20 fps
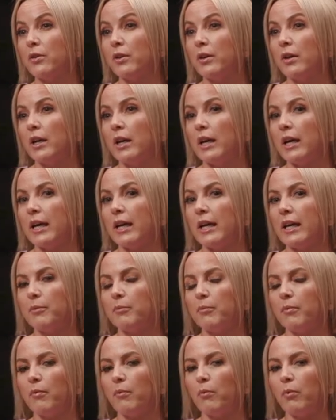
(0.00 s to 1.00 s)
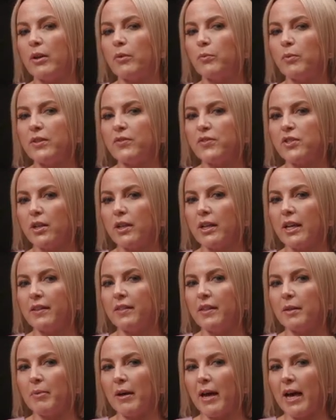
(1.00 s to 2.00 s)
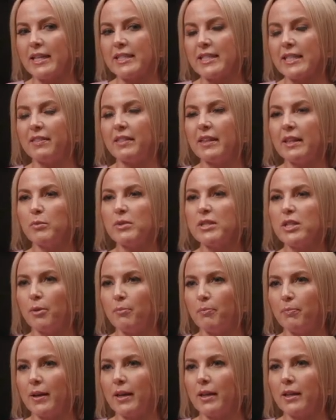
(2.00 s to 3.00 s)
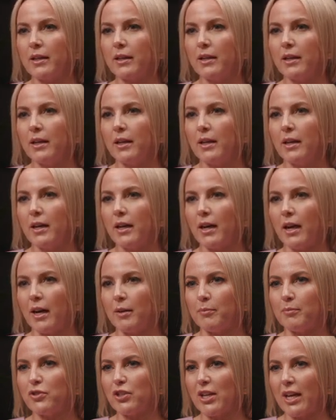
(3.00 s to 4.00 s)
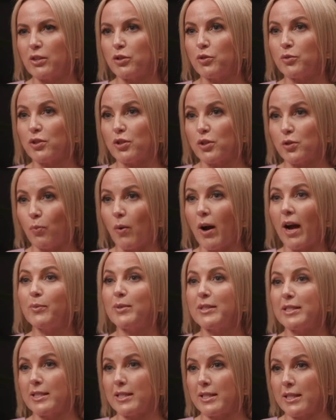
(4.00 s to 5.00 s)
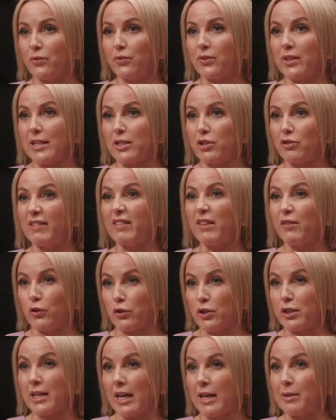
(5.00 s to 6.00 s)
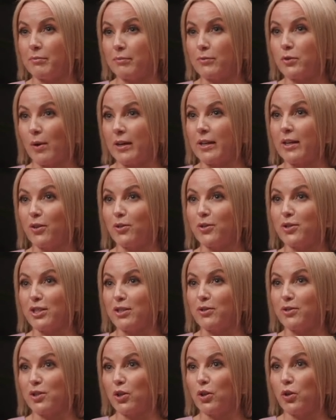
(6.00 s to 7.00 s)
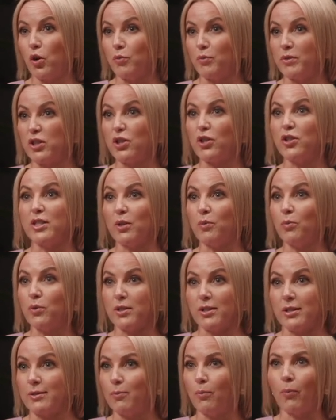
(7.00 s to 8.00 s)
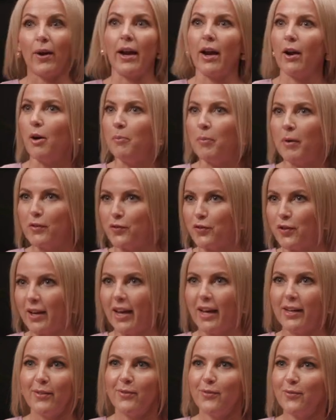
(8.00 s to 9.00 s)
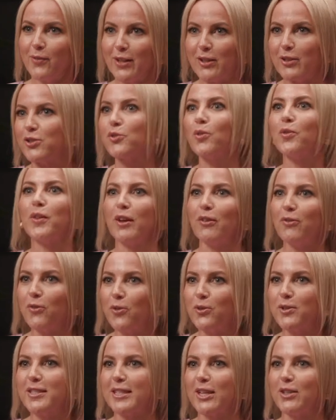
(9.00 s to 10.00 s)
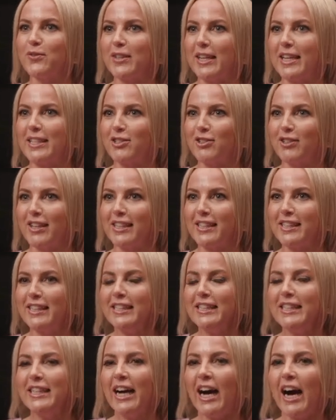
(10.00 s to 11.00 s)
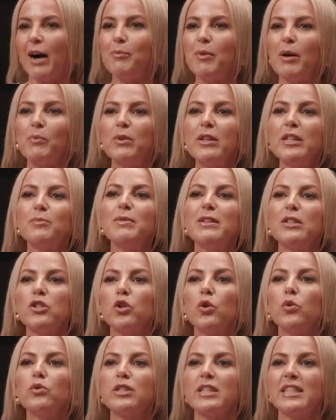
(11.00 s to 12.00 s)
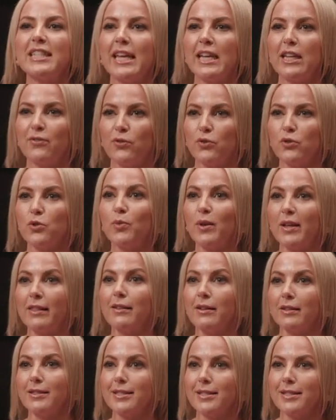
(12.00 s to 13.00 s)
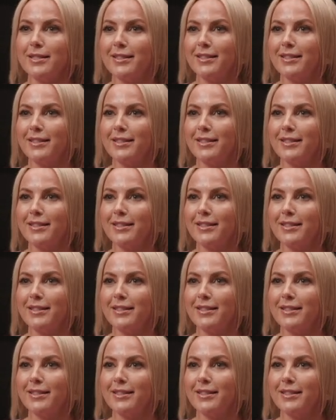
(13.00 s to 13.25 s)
Mm-hmm. When we've done it in the past, I think that was our big... challenge, which is why we did self-catering the first time 20 mm-hmm. odd years ago, was because it was way out of budget and we could only afford self-catering. Yeah. And we'd been told to take food with us.